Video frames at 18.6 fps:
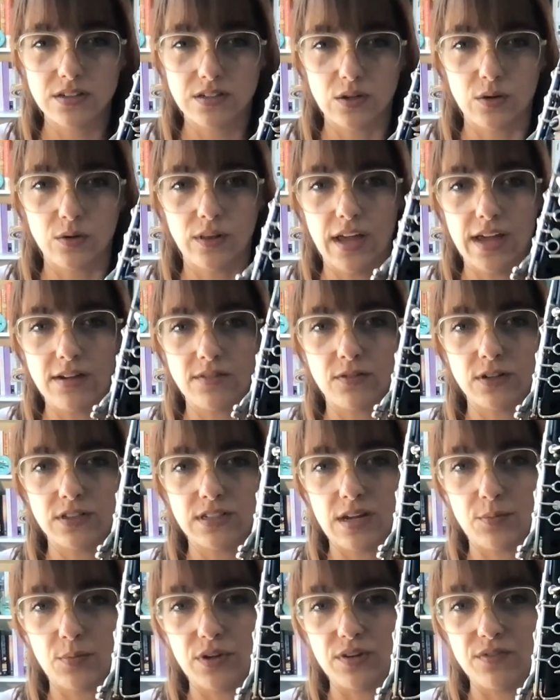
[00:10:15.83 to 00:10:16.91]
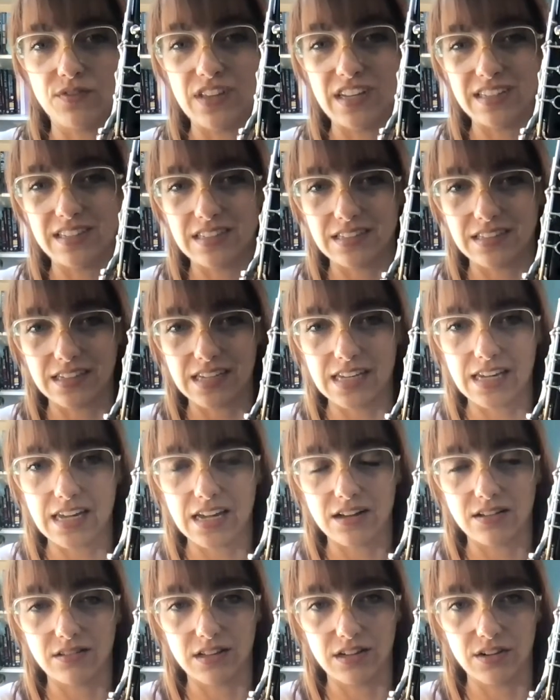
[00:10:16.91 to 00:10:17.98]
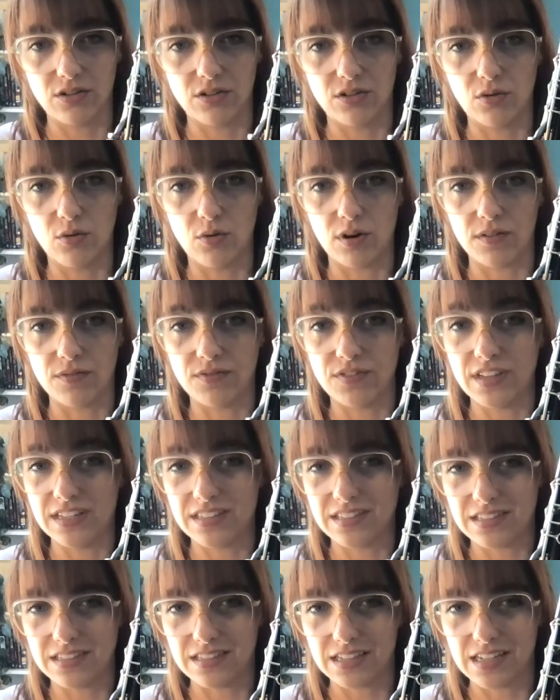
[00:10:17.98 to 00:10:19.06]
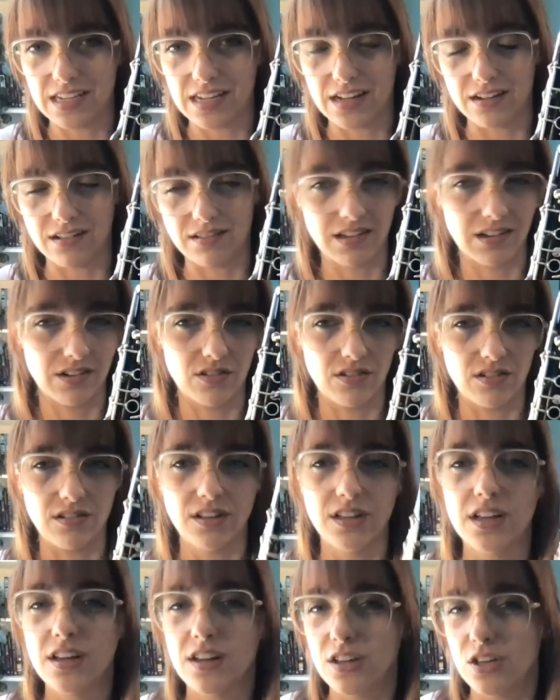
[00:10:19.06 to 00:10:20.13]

So like, for example, if this is leaking a little or if this is leaking a little,